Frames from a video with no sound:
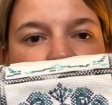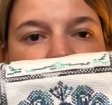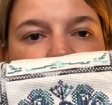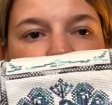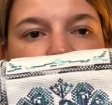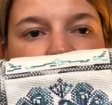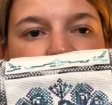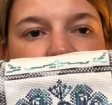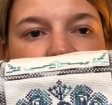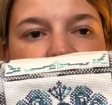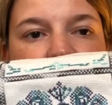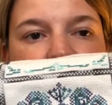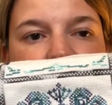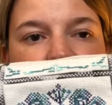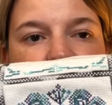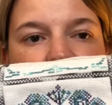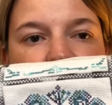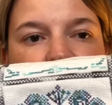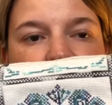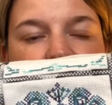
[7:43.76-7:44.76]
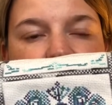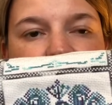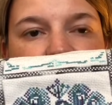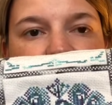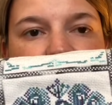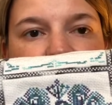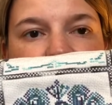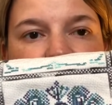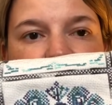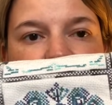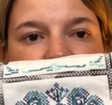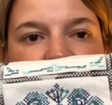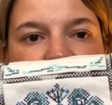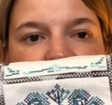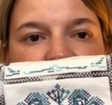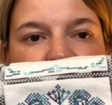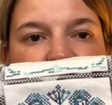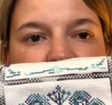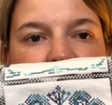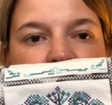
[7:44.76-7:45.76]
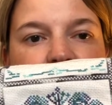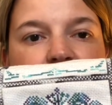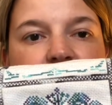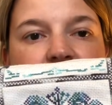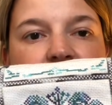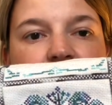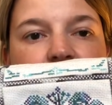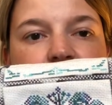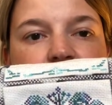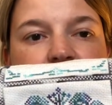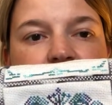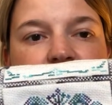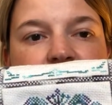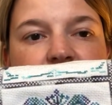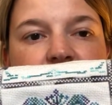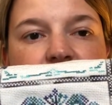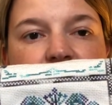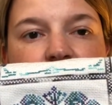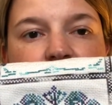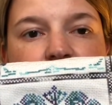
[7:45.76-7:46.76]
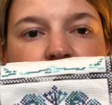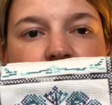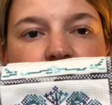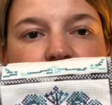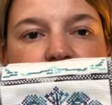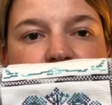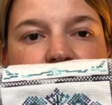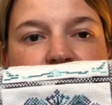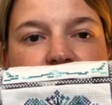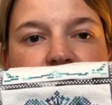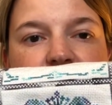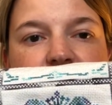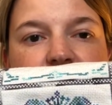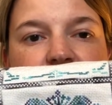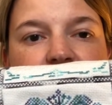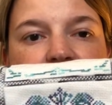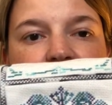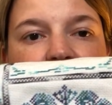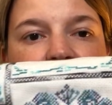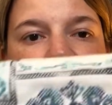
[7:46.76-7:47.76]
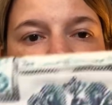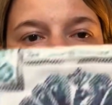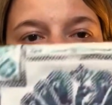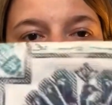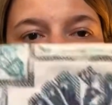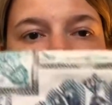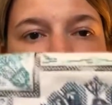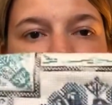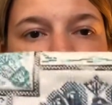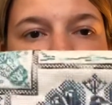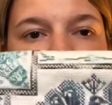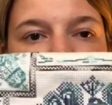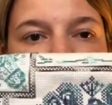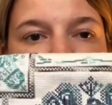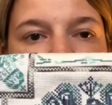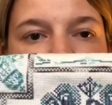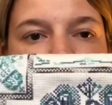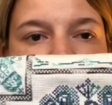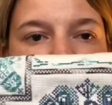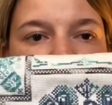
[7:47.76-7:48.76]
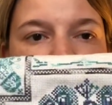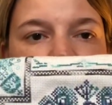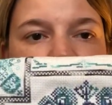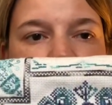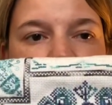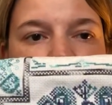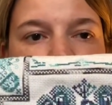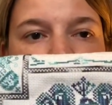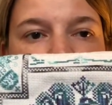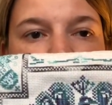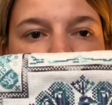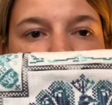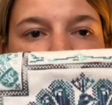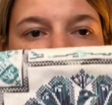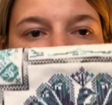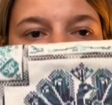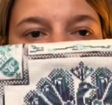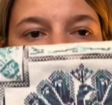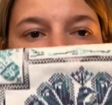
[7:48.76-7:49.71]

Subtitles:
I think, and it's kind of a flower pattern, I think I'm going to do it the purple and the green as well.